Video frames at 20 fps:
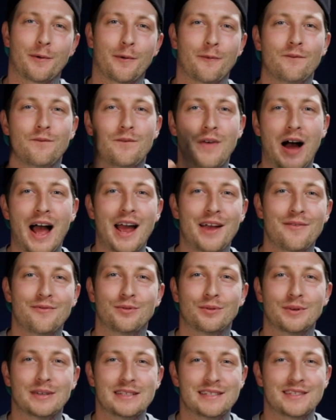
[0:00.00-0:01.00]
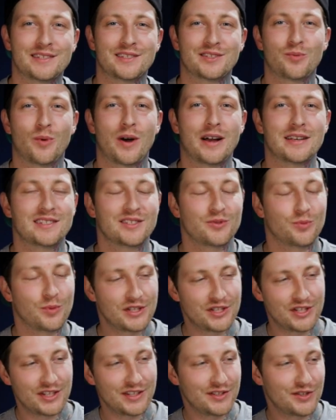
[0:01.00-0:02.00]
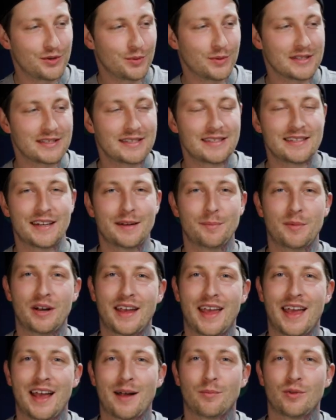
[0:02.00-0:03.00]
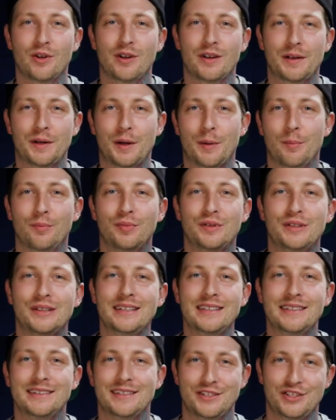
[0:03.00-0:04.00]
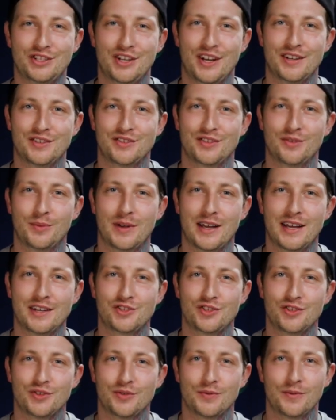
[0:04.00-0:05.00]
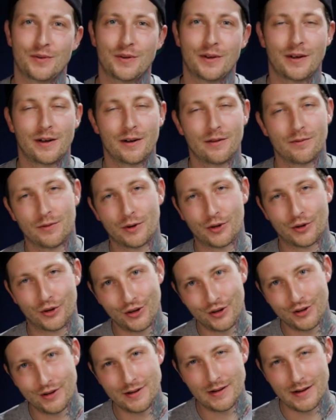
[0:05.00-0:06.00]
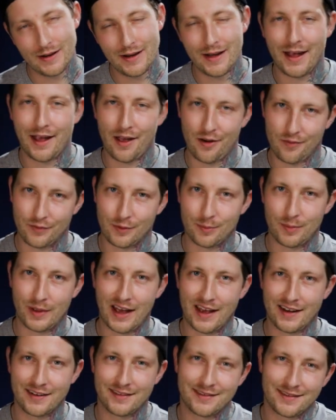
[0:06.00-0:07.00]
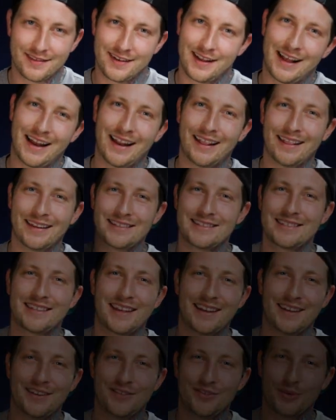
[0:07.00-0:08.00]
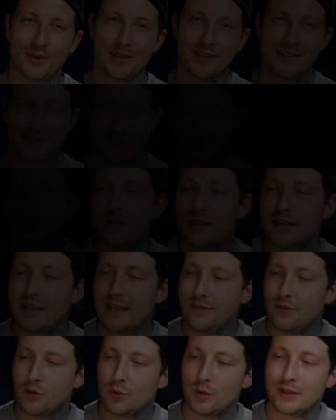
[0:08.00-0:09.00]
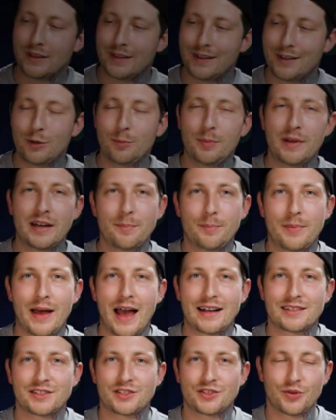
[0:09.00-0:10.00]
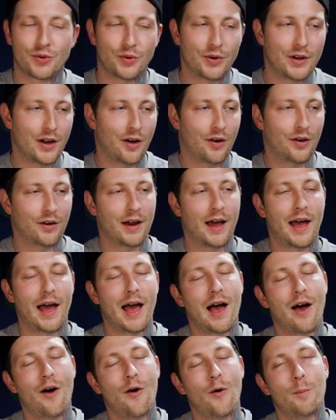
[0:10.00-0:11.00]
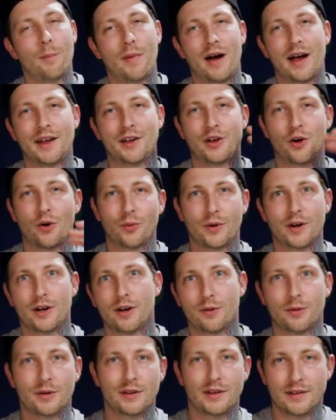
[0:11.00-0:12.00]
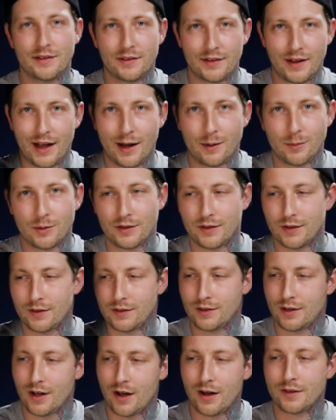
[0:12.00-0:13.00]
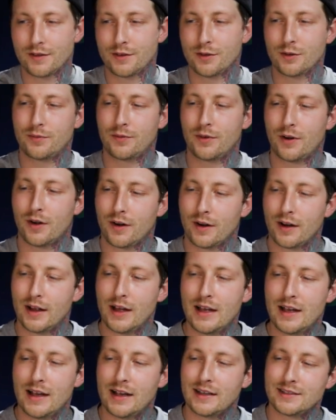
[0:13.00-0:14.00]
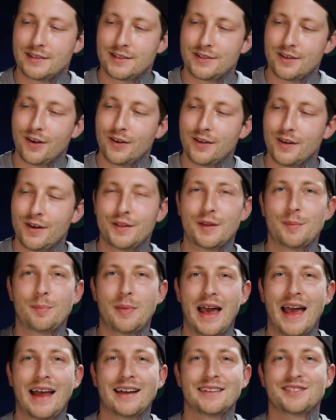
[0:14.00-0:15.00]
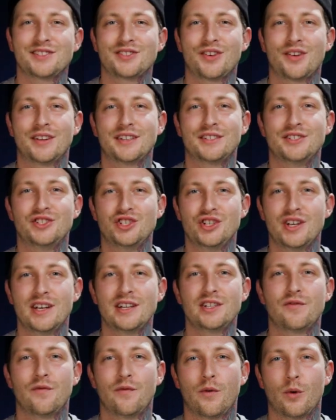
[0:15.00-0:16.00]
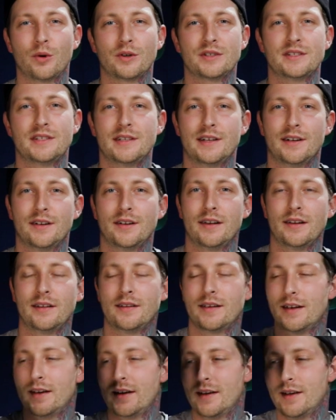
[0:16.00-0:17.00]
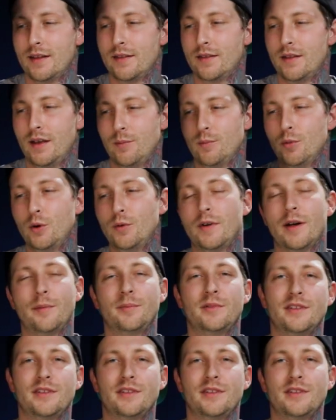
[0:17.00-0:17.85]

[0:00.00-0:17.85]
over 5 reasons why switching to a cinema camera completely changed the way I shoot, for good and for bad. Let's get into it. I'm going to give you a little bit of backstory on how my career with these cameras has gone so far. I started on the Panasonic GH4 series, then moved up